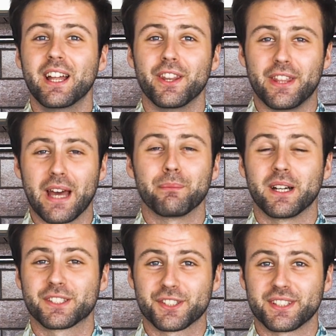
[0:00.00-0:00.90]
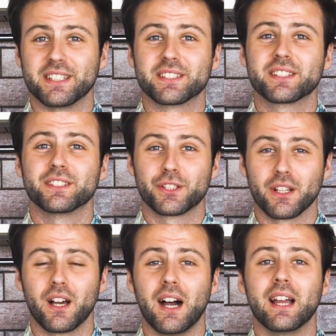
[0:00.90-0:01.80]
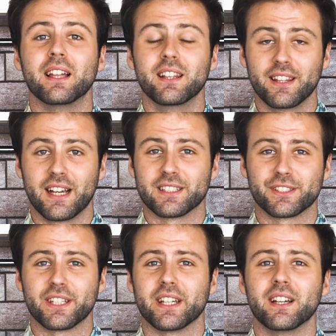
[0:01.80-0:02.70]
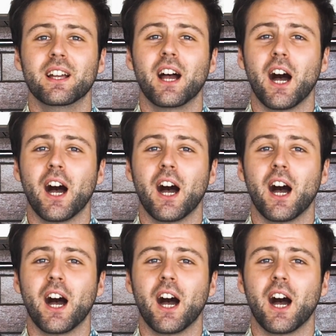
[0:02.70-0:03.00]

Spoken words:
that much since July last year.